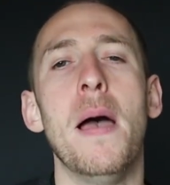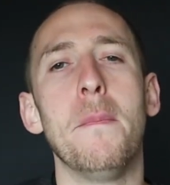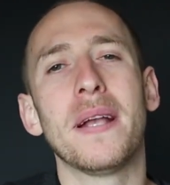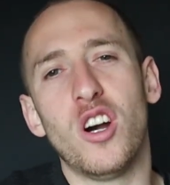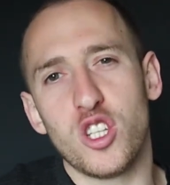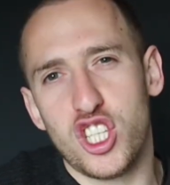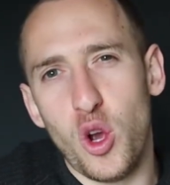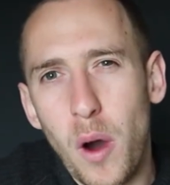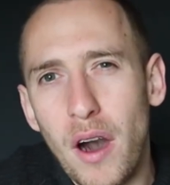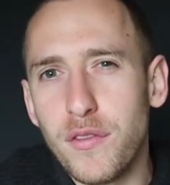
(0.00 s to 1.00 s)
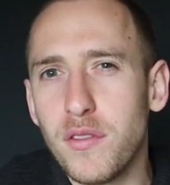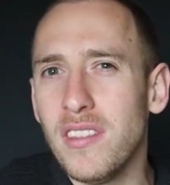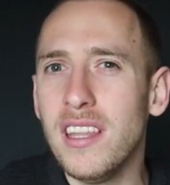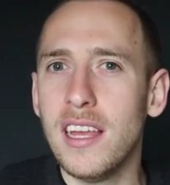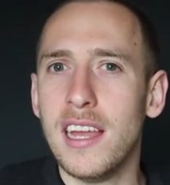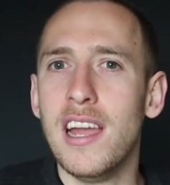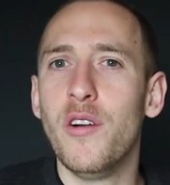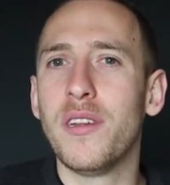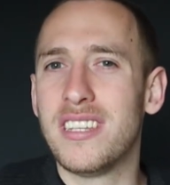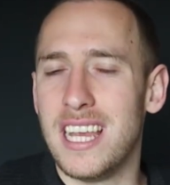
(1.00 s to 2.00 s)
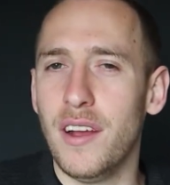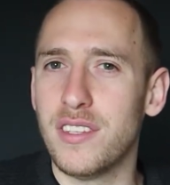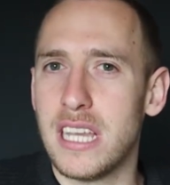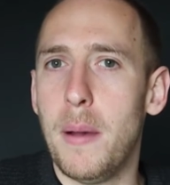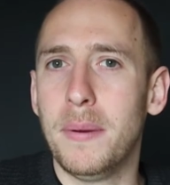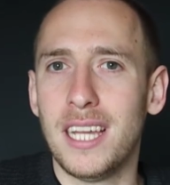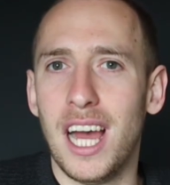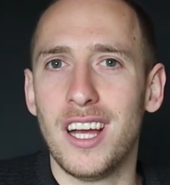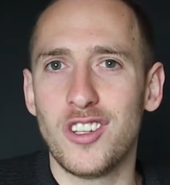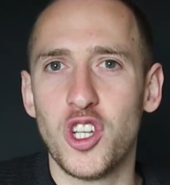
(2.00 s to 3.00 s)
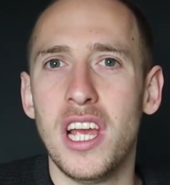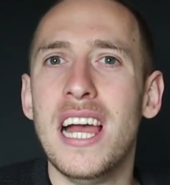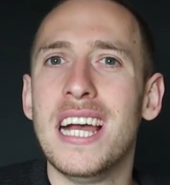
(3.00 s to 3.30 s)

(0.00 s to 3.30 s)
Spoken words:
Because so often we self-sabotage